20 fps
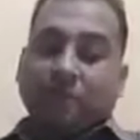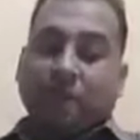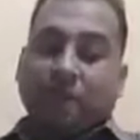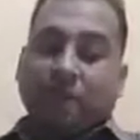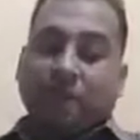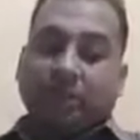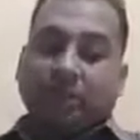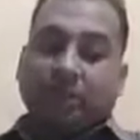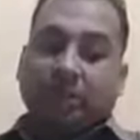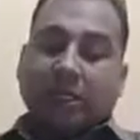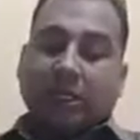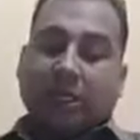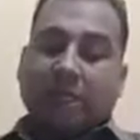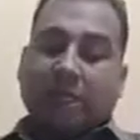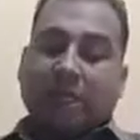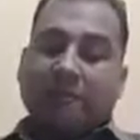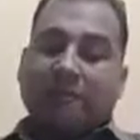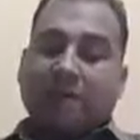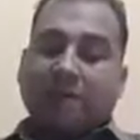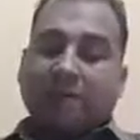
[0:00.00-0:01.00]
What
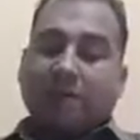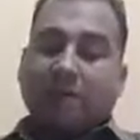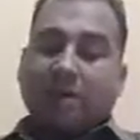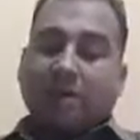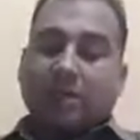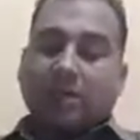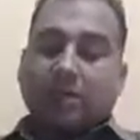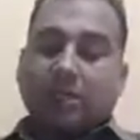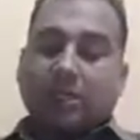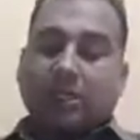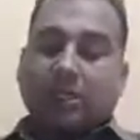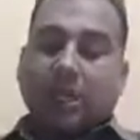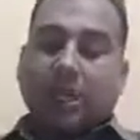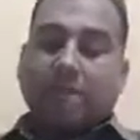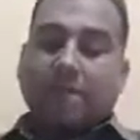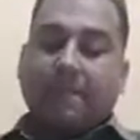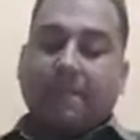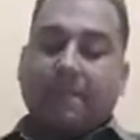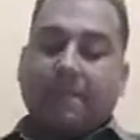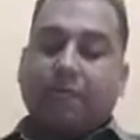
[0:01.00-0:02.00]
have you there?
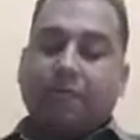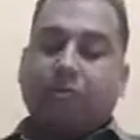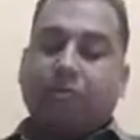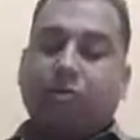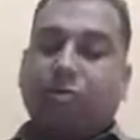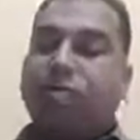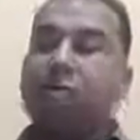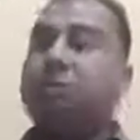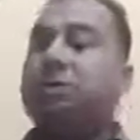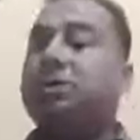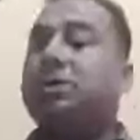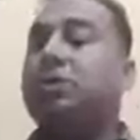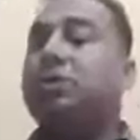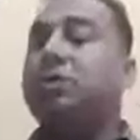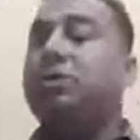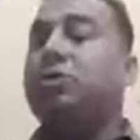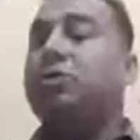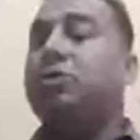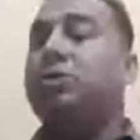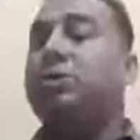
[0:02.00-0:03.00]
Sharply questioned
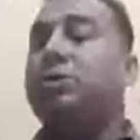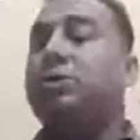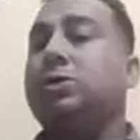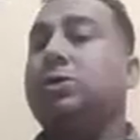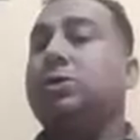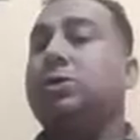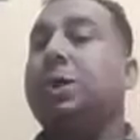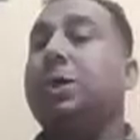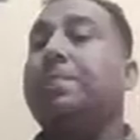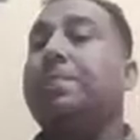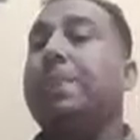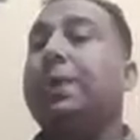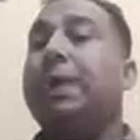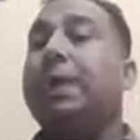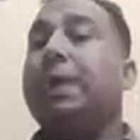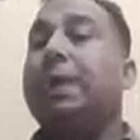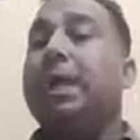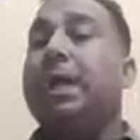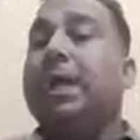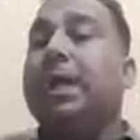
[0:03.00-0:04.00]
Mrs. Thompson,
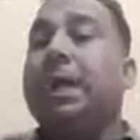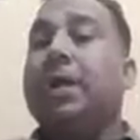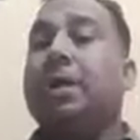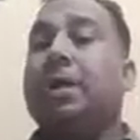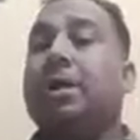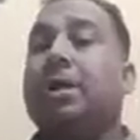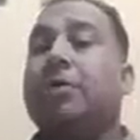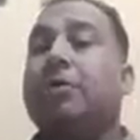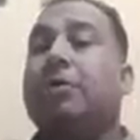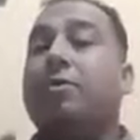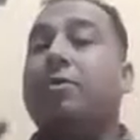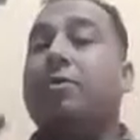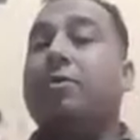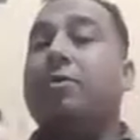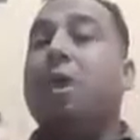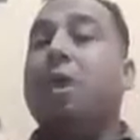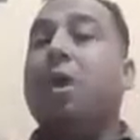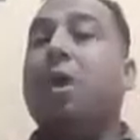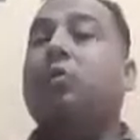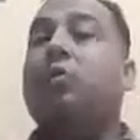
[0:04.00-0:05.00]
sharply in a
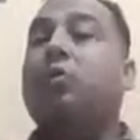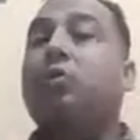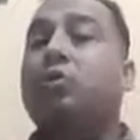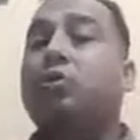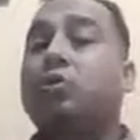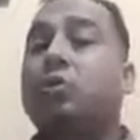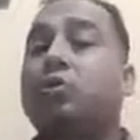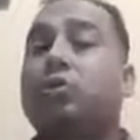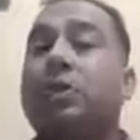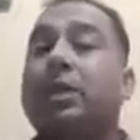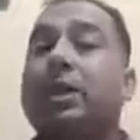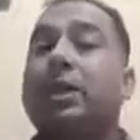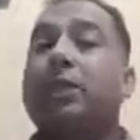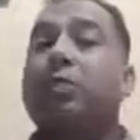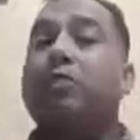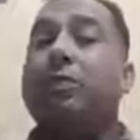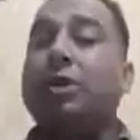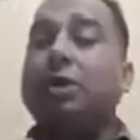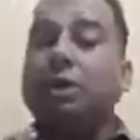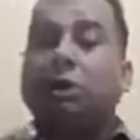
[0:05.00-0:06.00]
loud tone, in
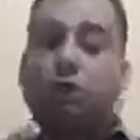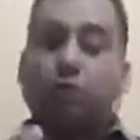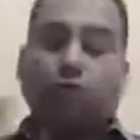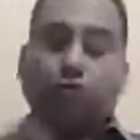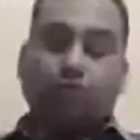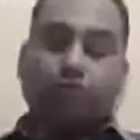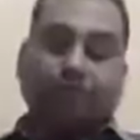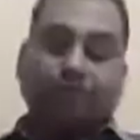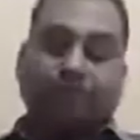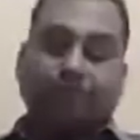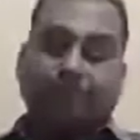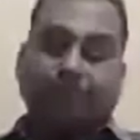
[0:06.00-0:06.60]
a quick tone.